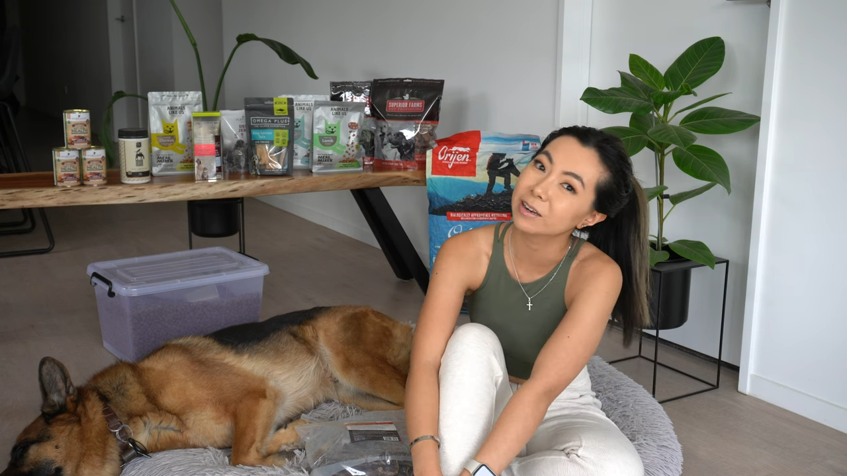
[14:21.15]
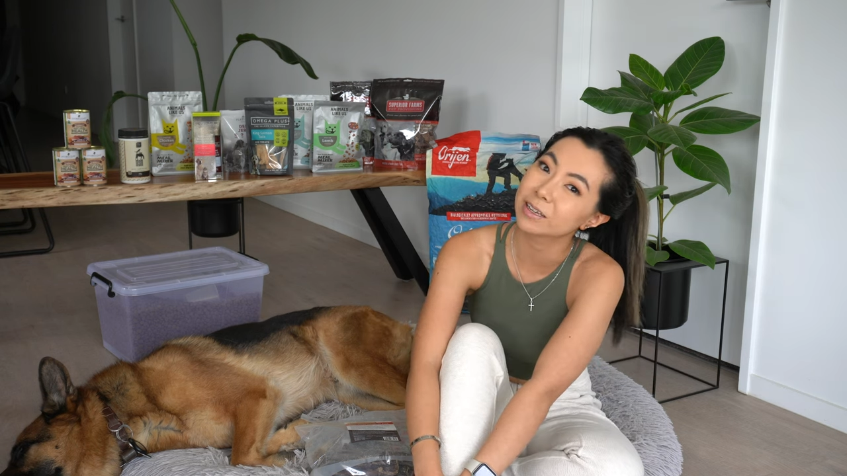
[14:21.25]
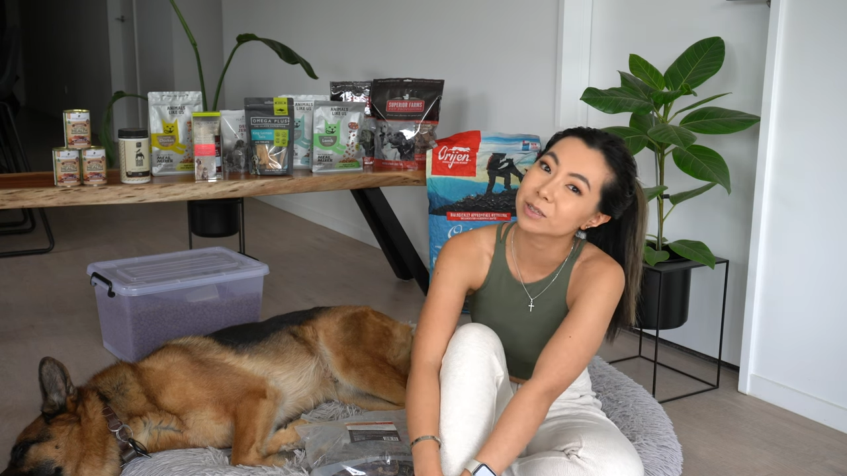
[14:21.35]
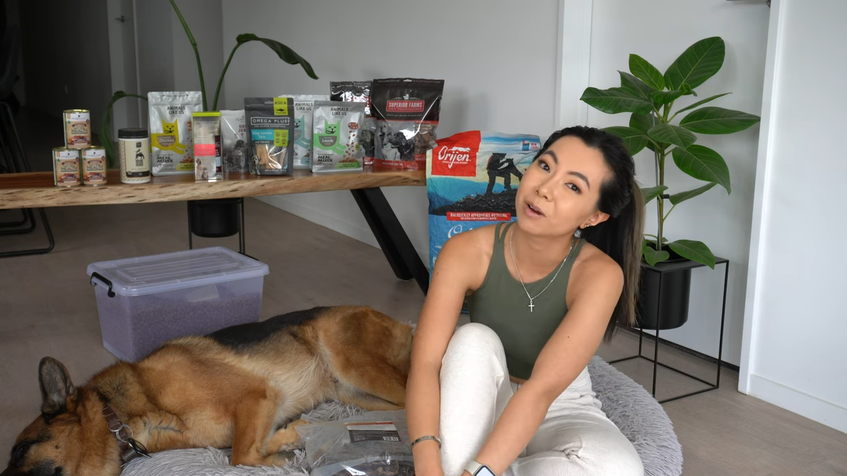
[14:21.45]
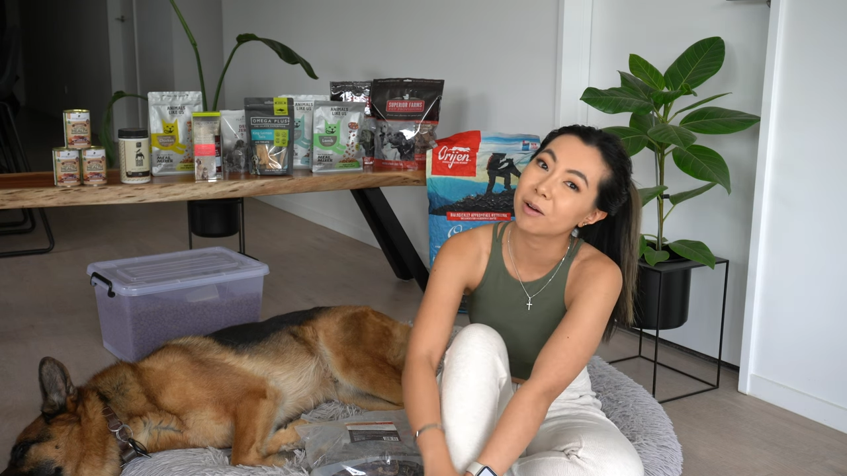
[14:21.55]

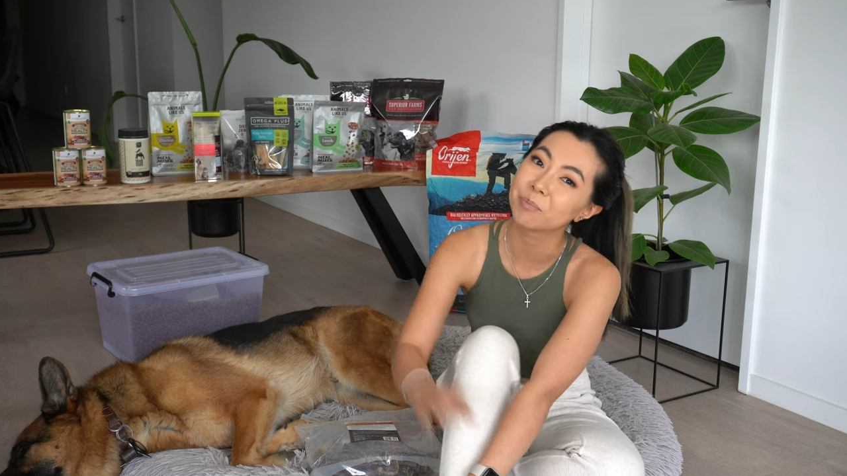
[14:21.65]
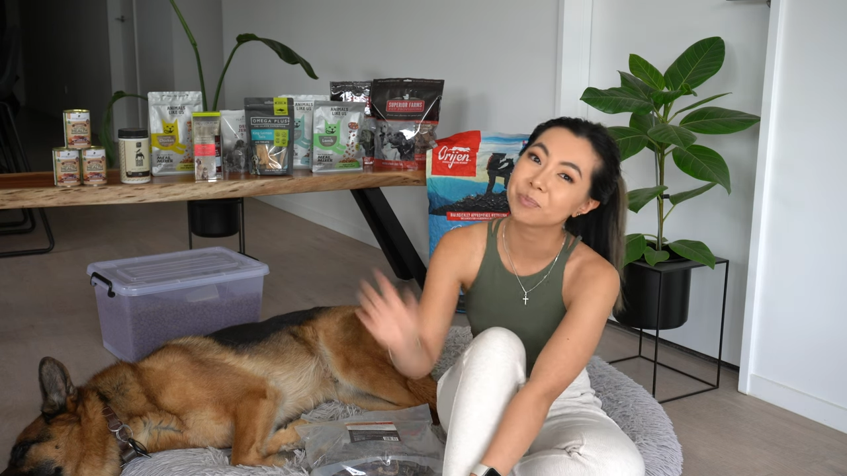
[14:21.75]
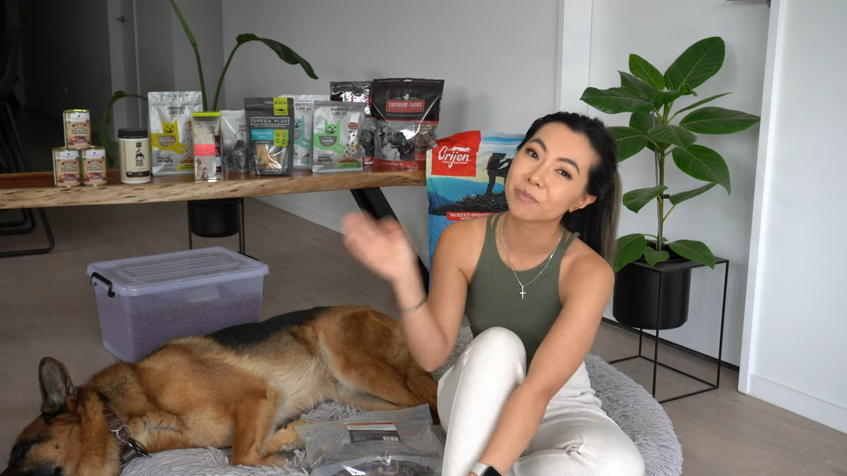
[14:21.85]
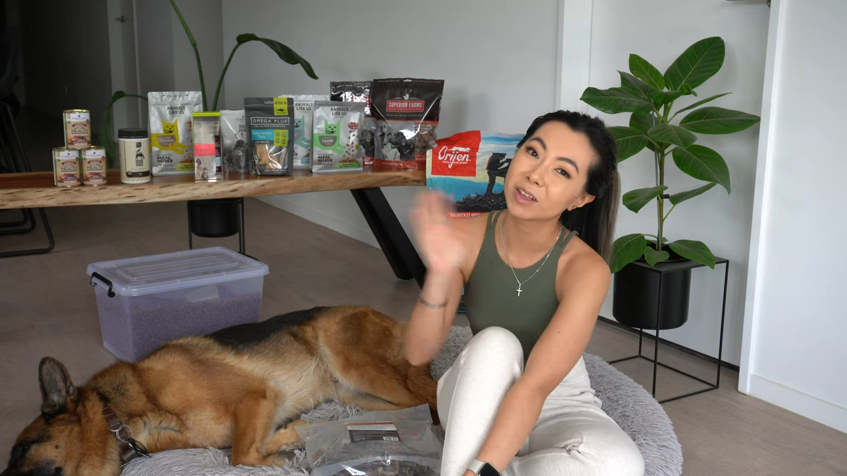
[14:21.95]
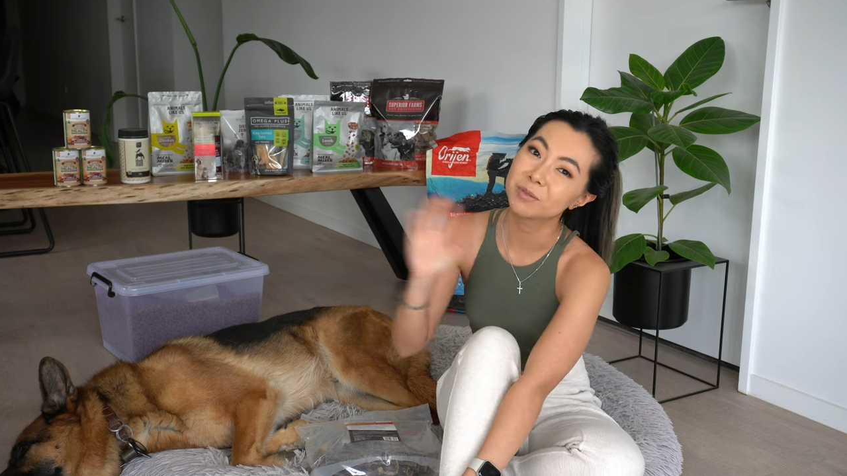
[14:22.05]
next one.
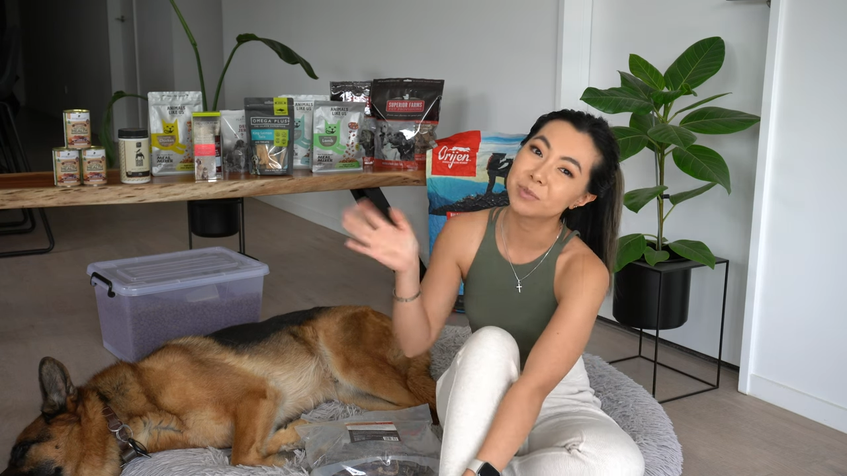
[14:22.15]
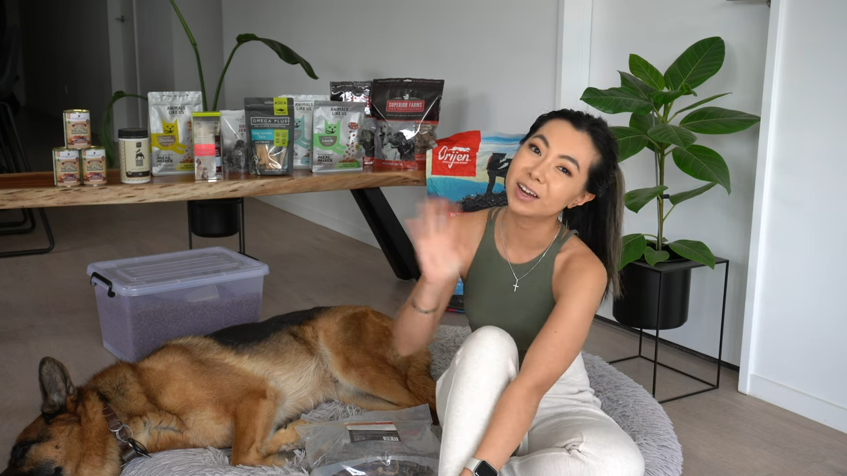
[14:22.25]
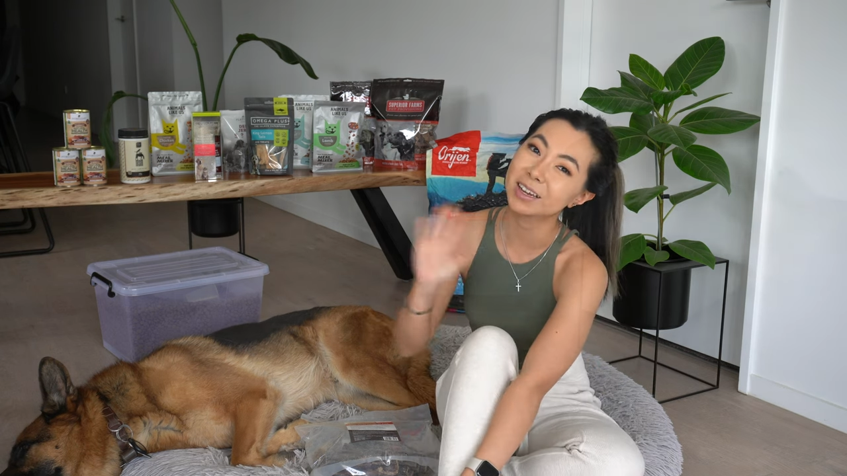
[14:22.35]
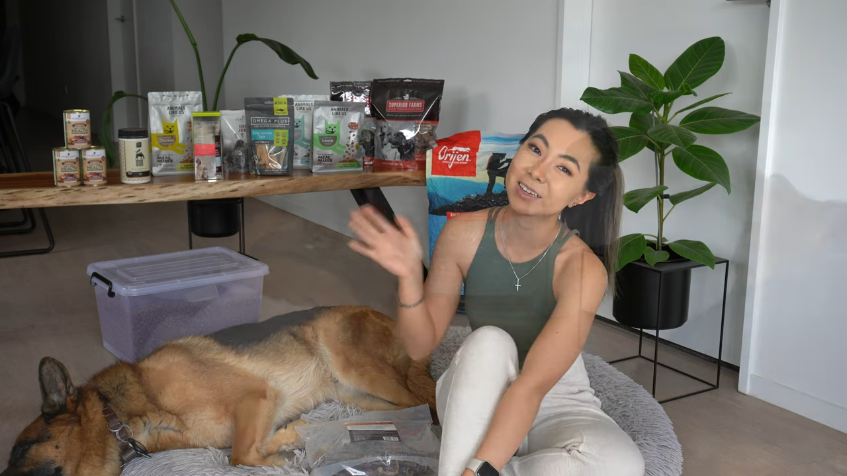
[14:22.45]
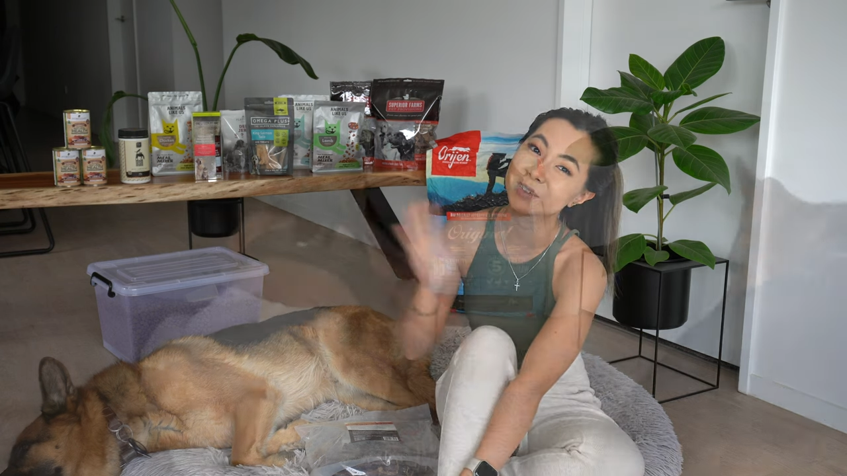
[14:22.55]

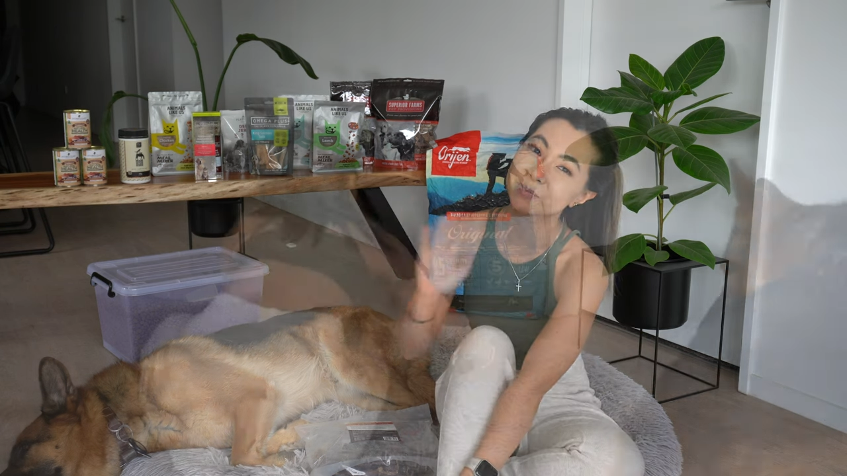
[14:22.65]
Bye.